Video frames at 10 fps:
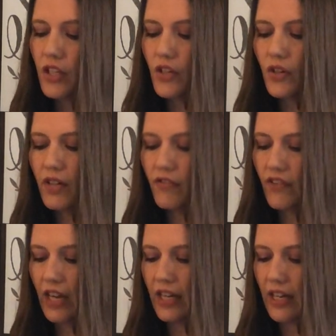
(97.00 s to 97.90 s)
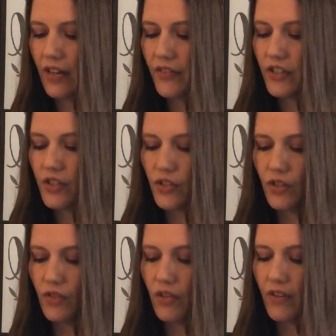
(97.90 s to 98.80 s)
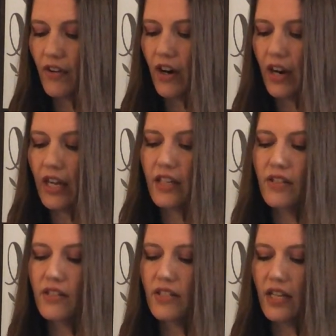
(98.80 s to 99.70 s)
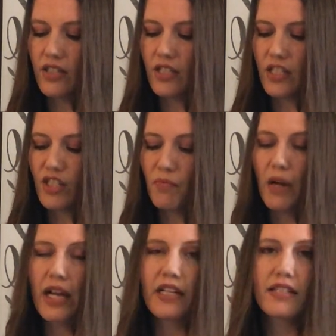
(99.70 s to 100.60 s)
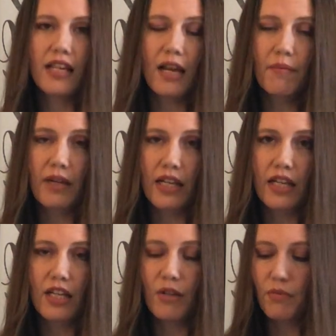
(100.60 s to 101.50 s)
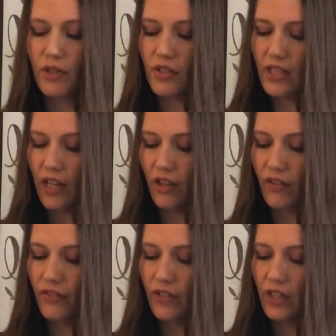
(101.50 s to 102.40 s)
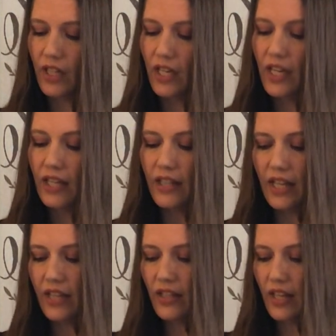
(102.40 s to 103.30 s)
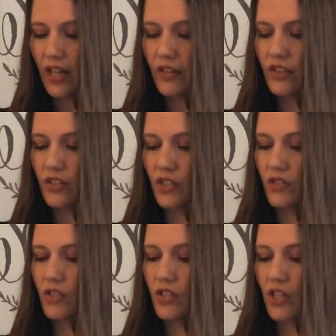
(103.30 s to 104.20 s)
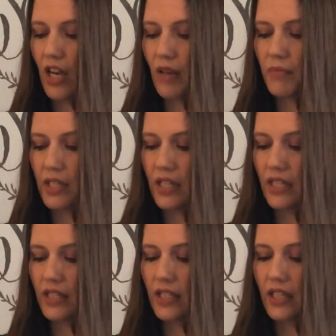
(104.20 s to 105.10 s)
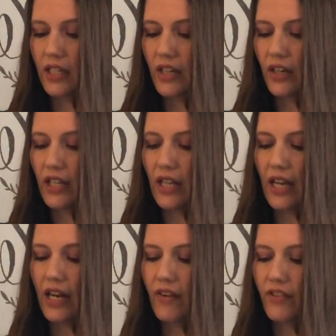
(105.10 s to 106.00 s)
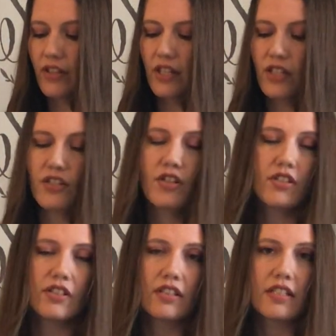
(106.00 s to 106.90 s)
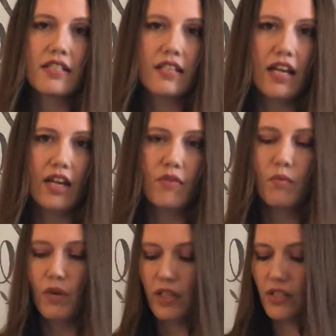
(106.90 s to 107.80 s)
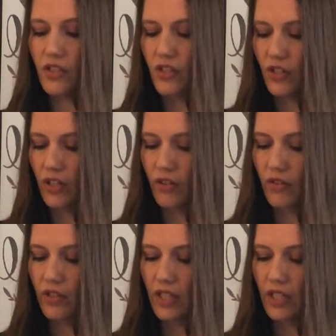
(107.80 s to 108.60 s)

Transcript: You can find out the truth of our accusations by examining him yourself. Then the other Jews chimed in, declaring that everything Tertullus said was true.